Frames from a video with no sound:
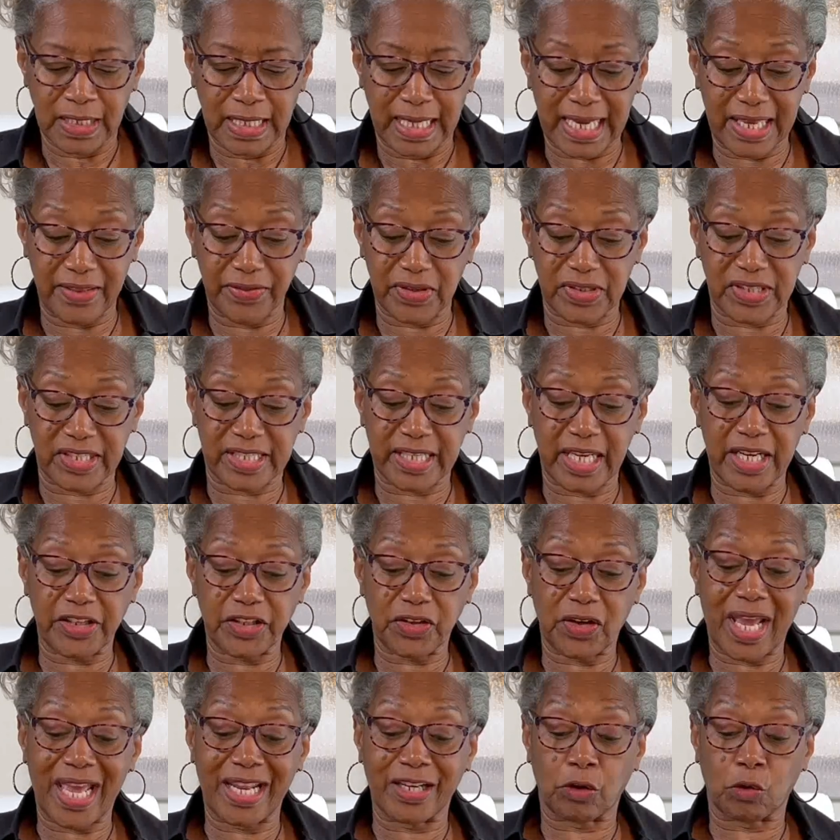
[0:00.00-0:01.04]
In the center
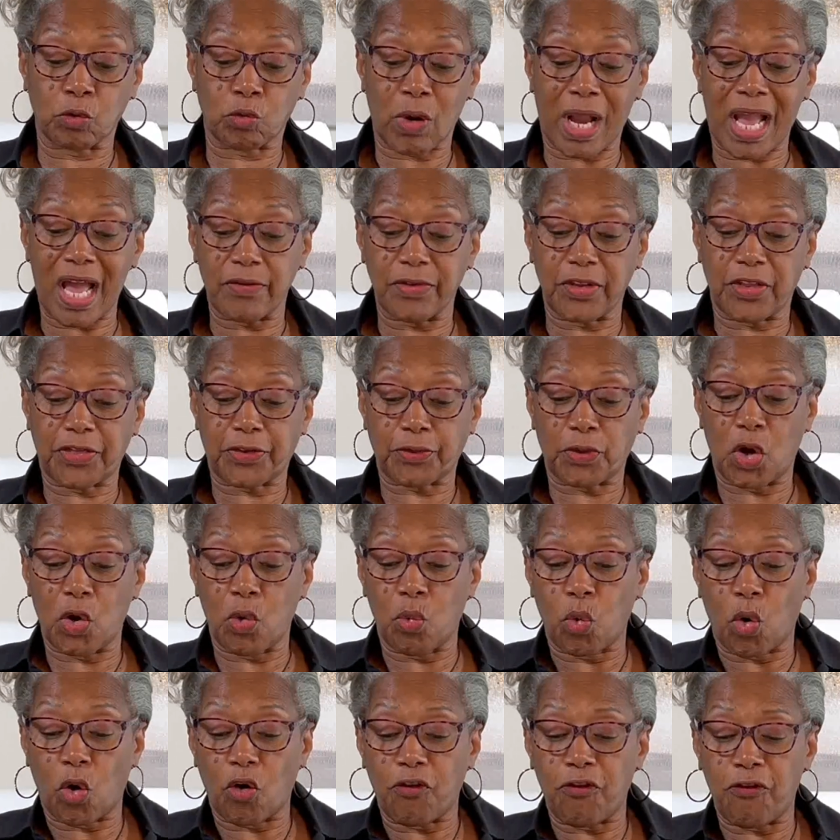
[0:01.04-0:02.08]
and around the throne
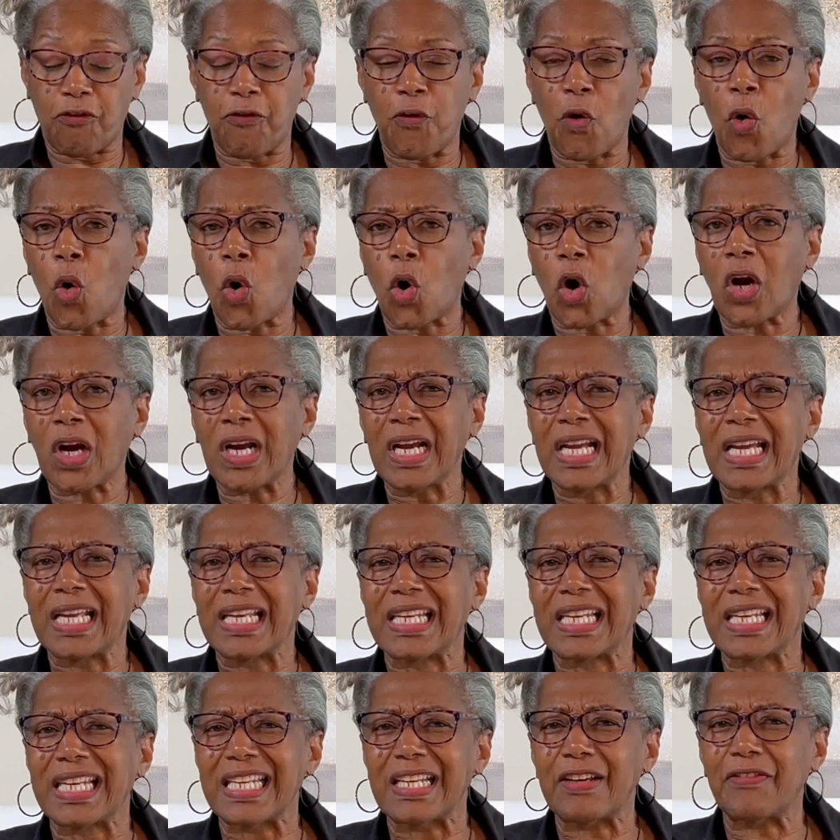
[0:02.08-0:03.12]
were four
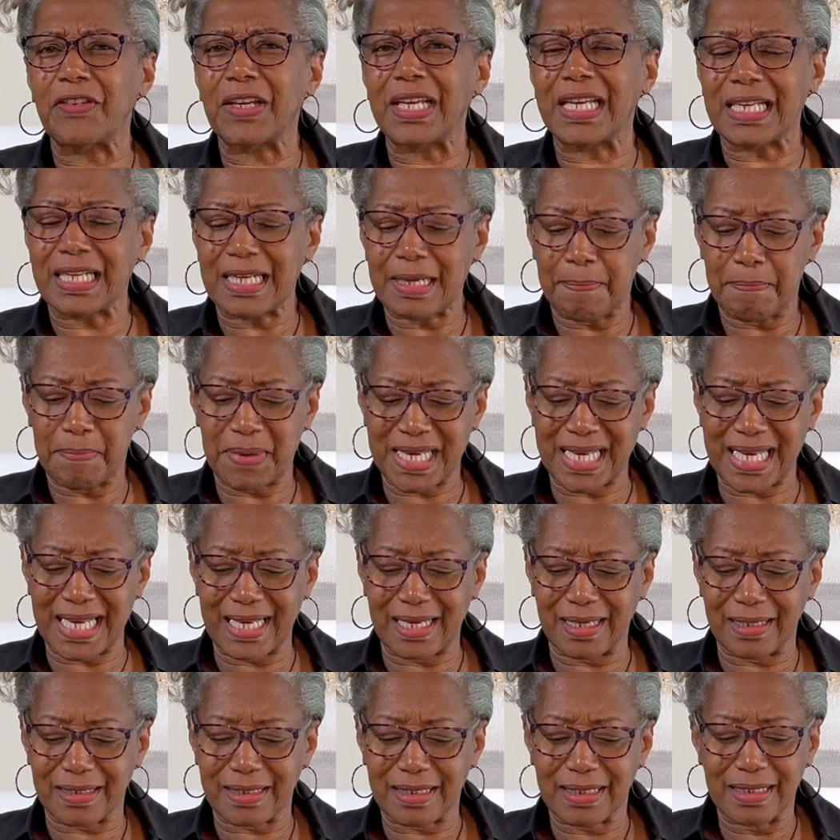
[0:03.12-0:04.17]
living
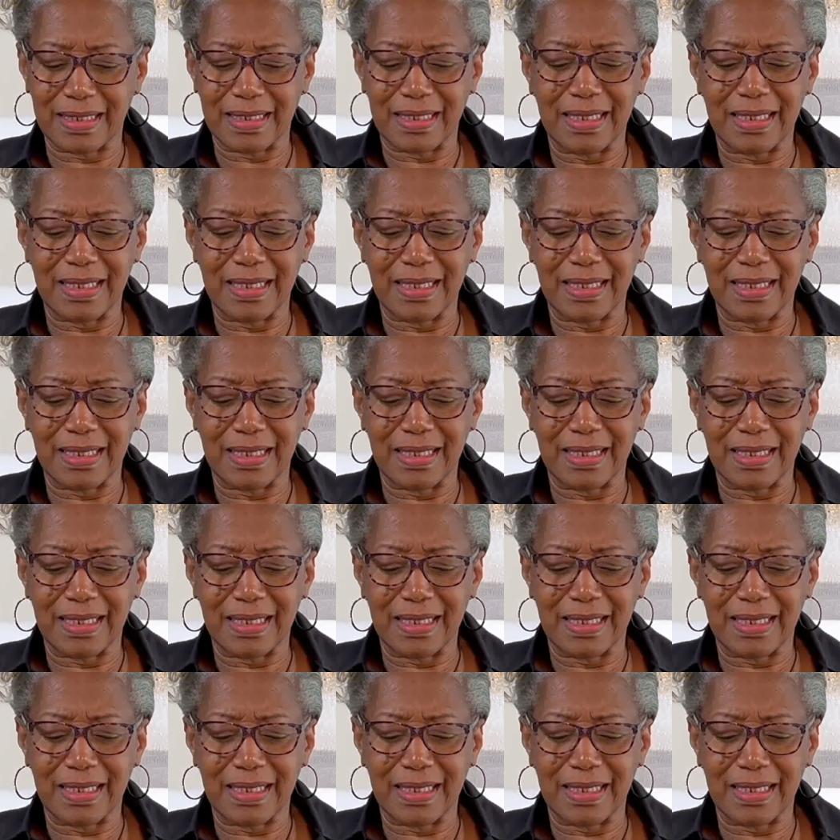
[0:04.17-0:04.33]
beings